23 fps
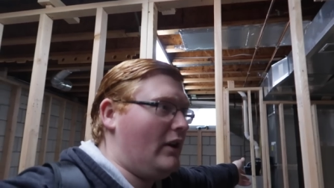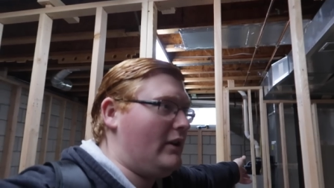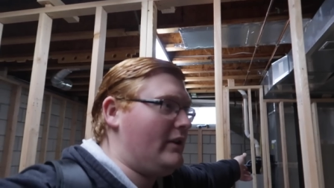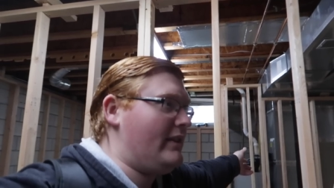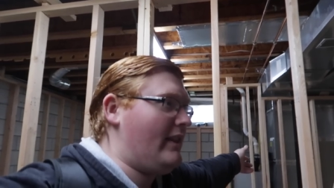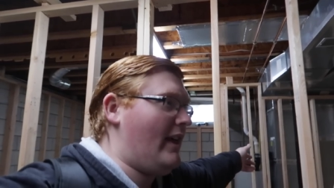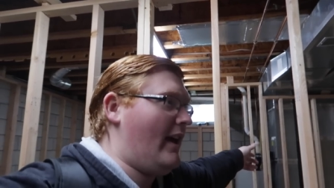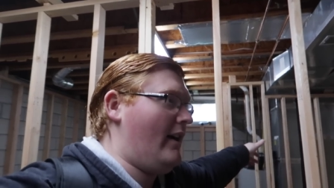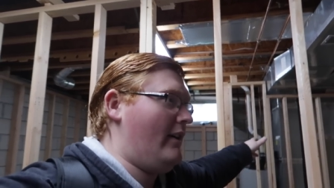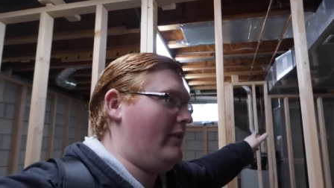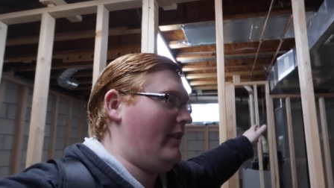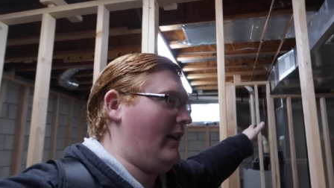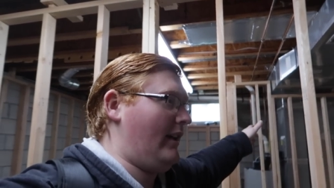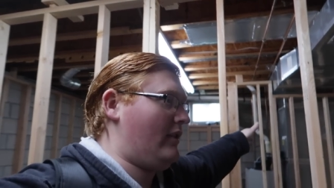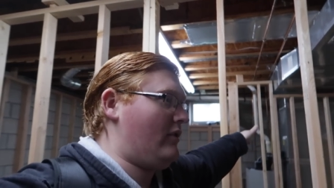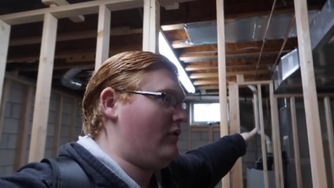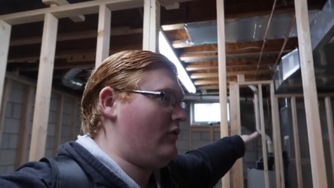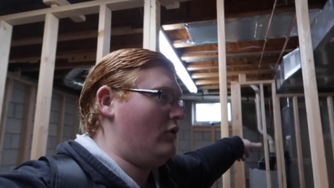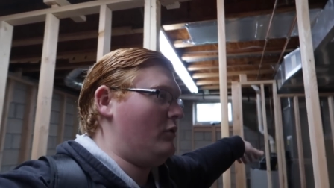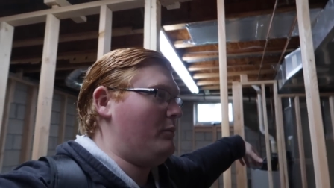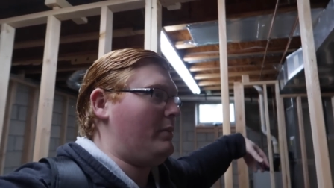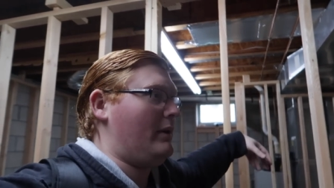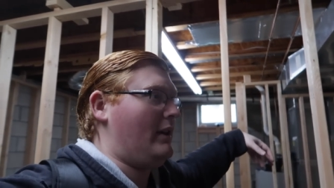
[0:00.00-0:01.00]
done in that
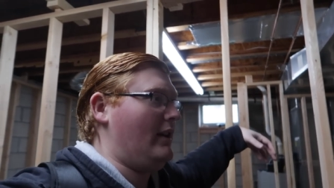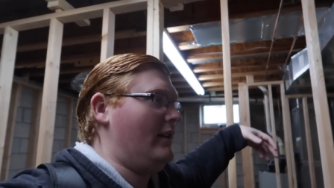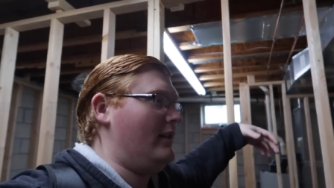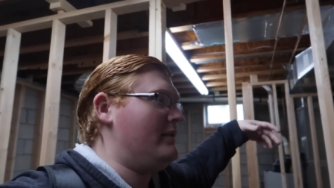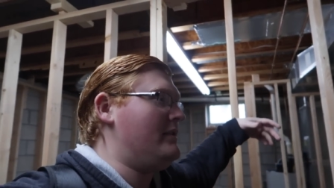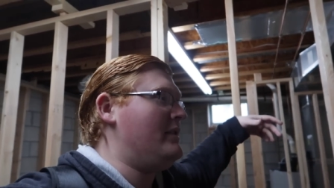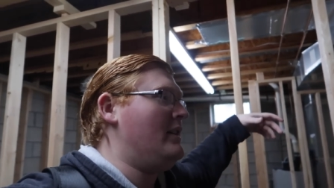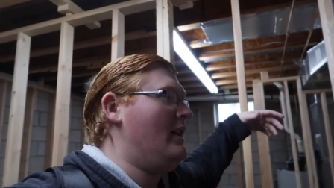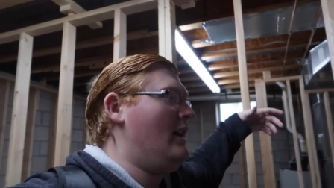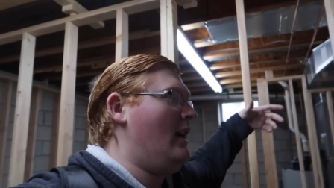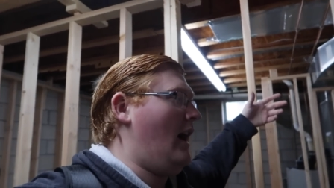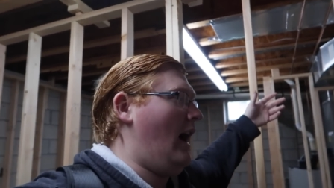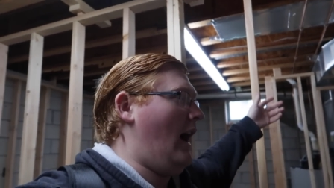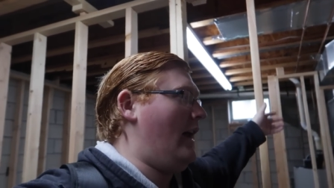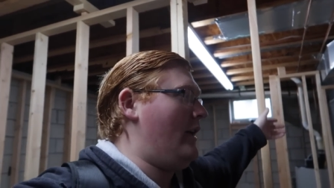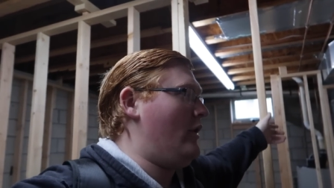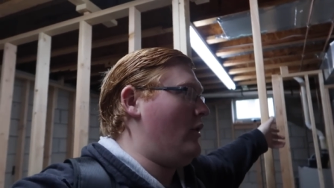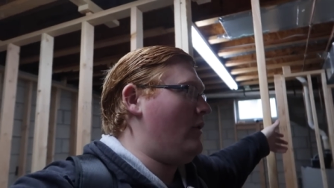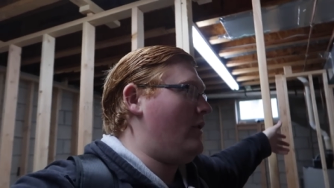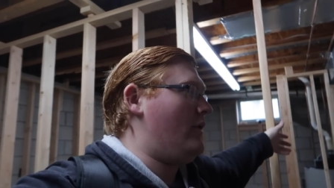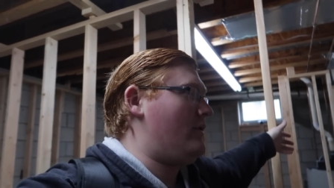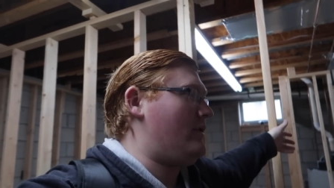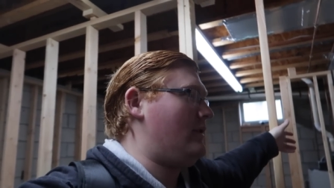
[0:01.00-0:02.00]
next room because I
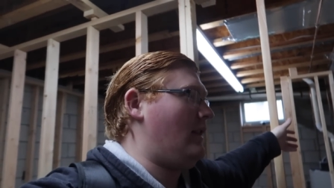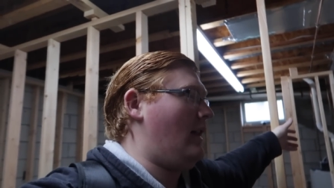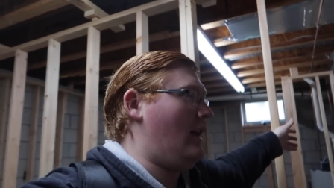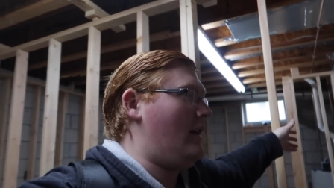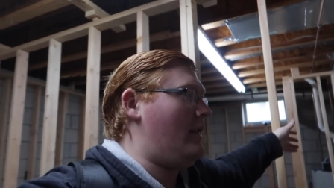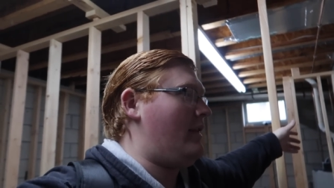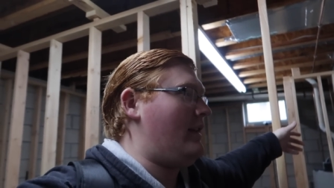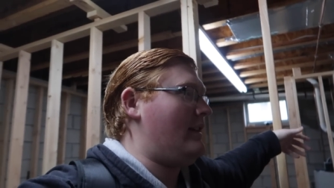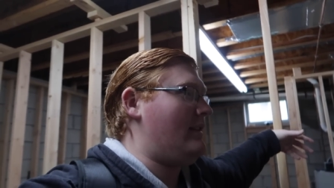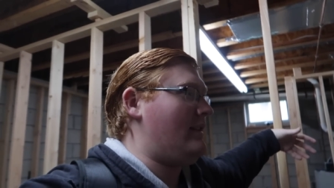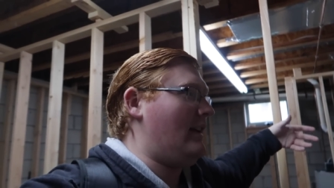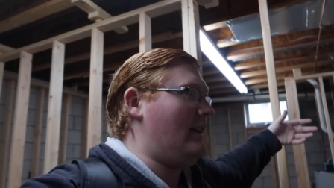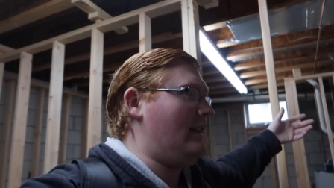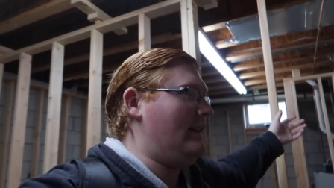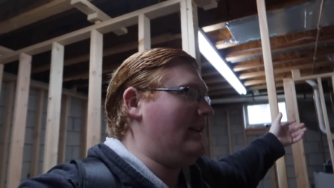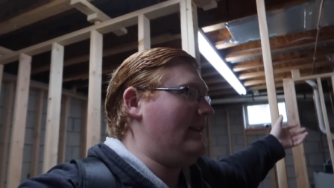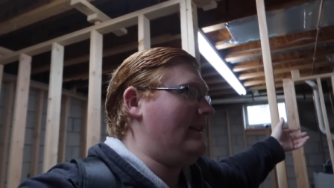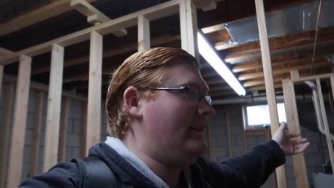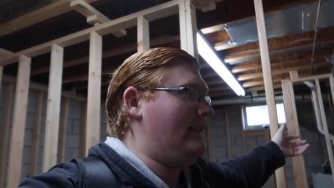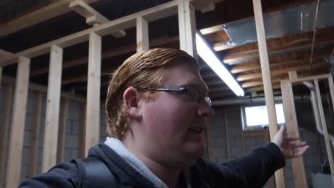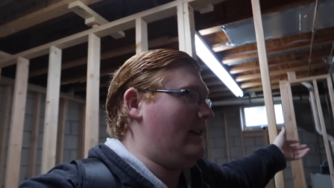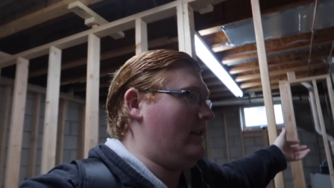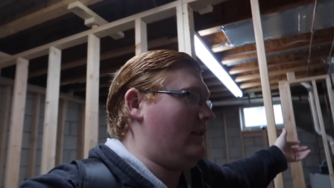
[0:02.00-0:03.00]
know there's a lot of things that
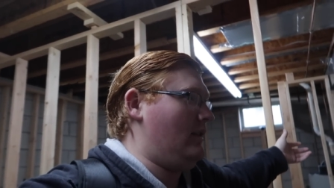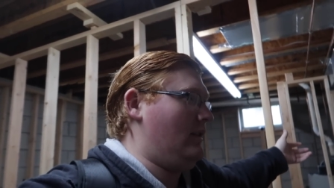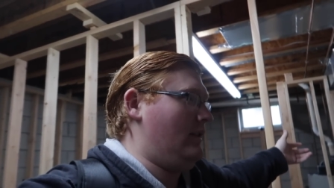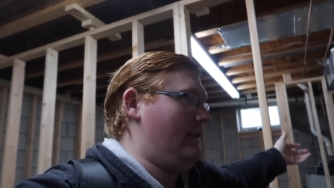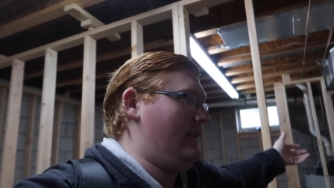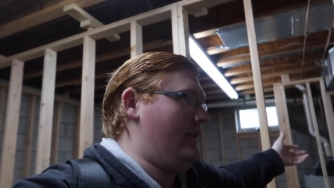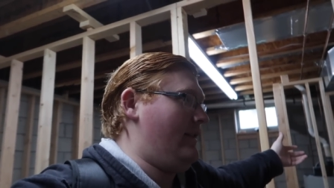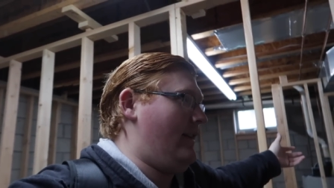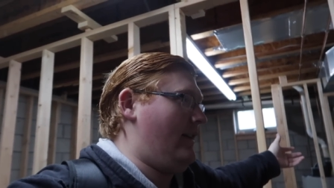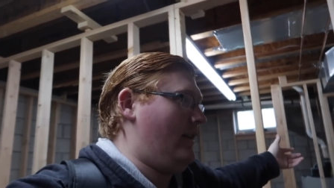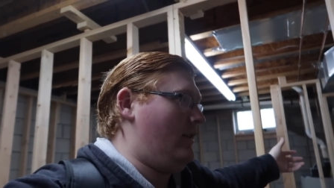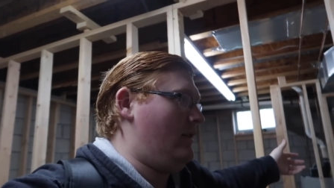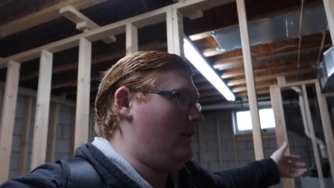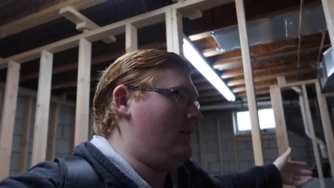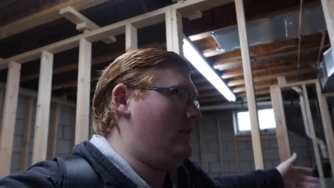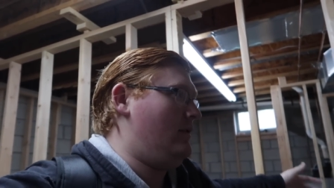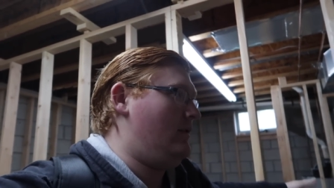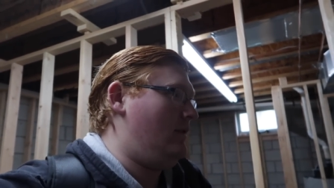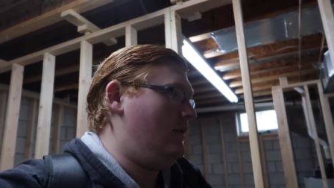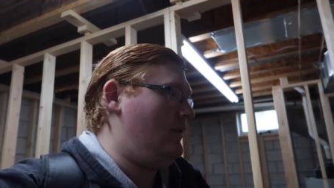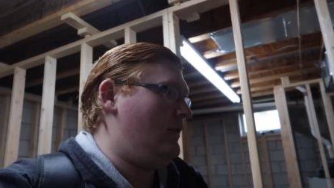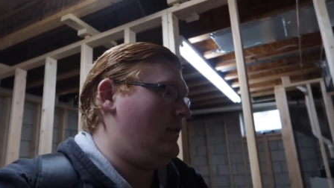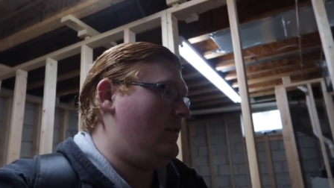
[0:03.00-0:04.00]
need to get done Okay,
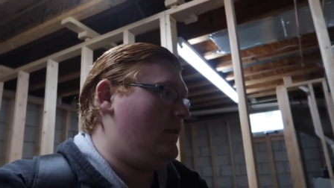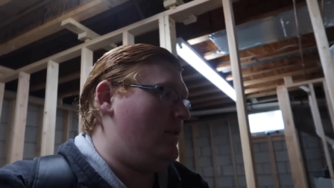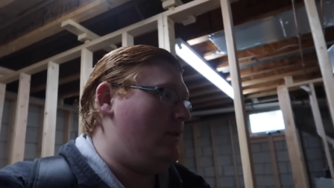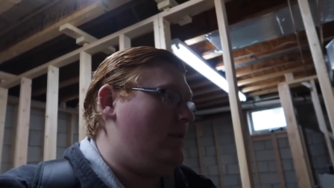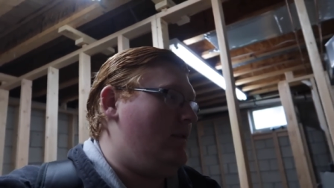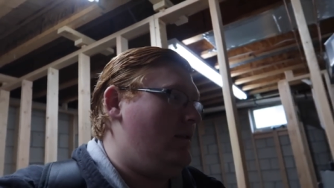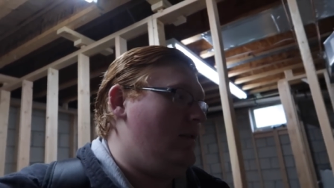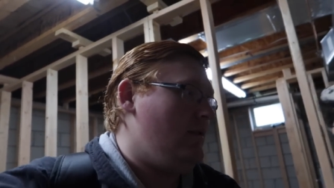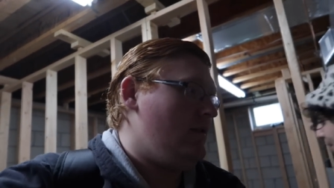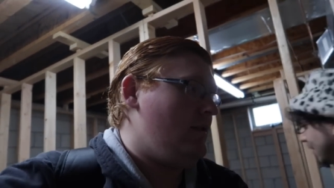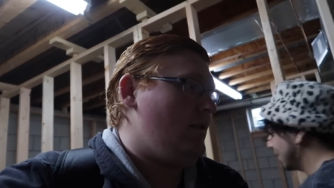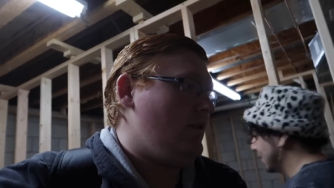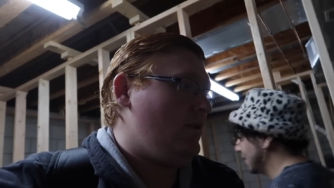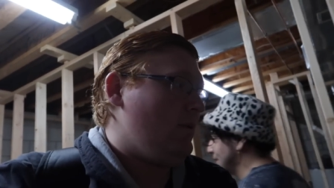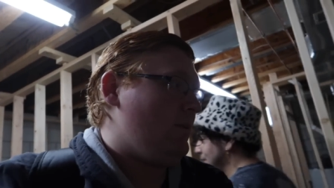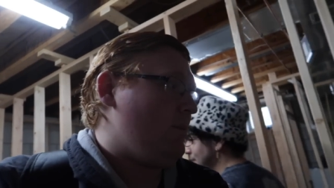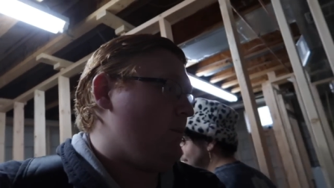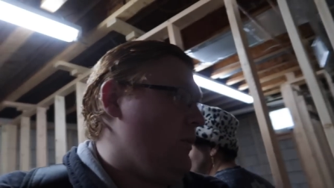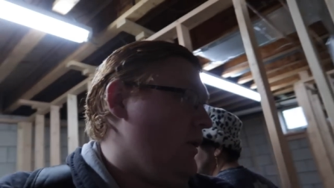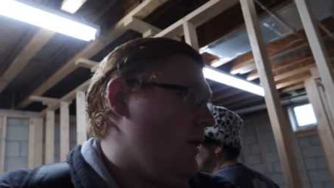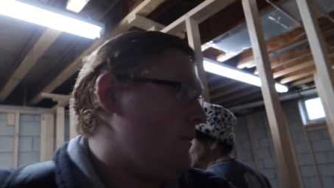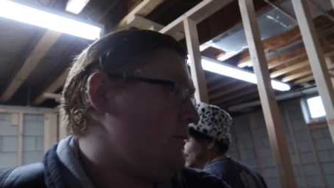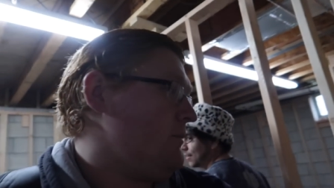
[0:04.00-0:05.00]
there. follow me.
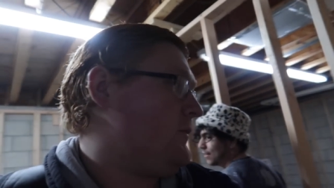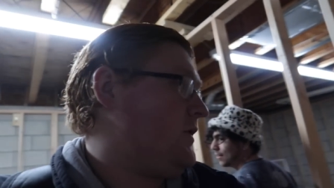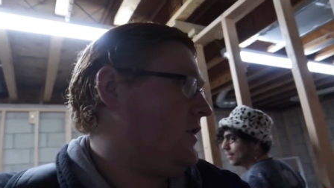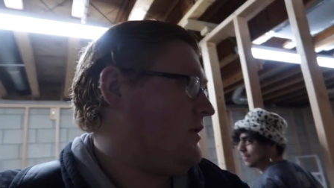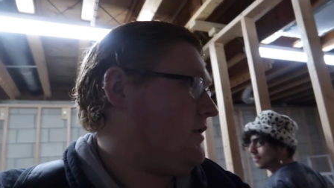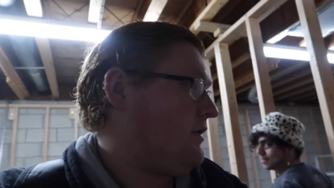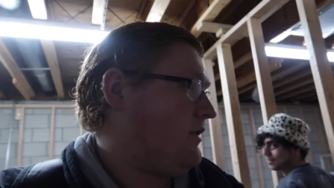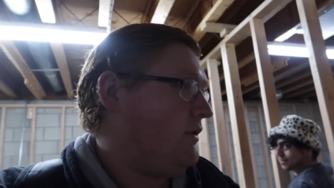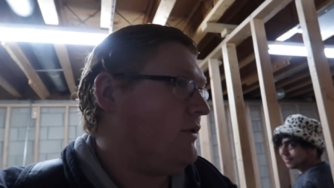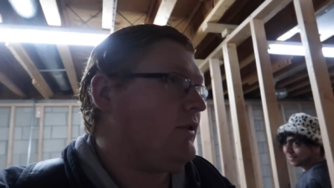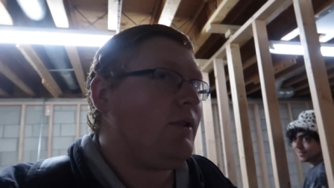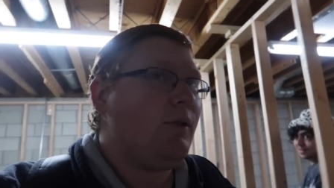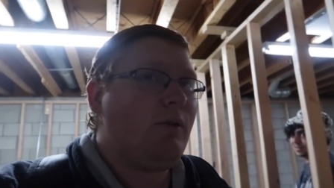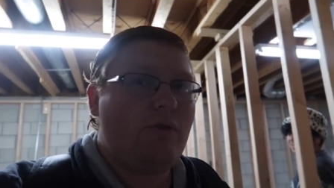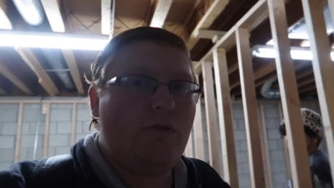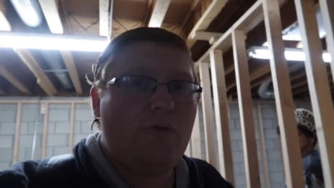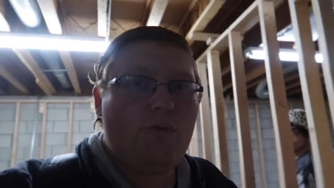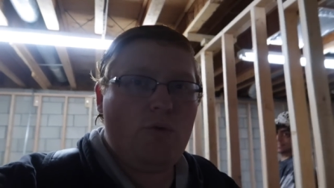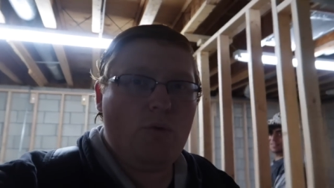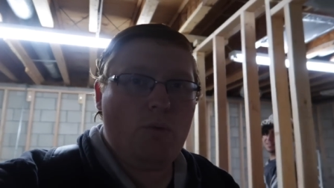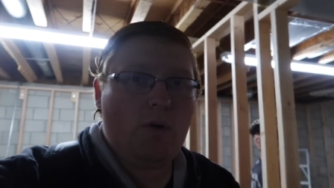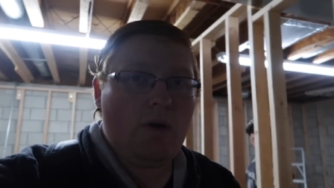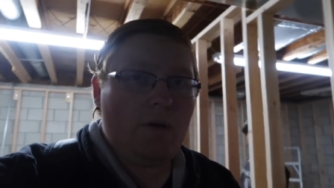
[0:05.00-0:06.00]
Oh, Mom, I'm just gonna go through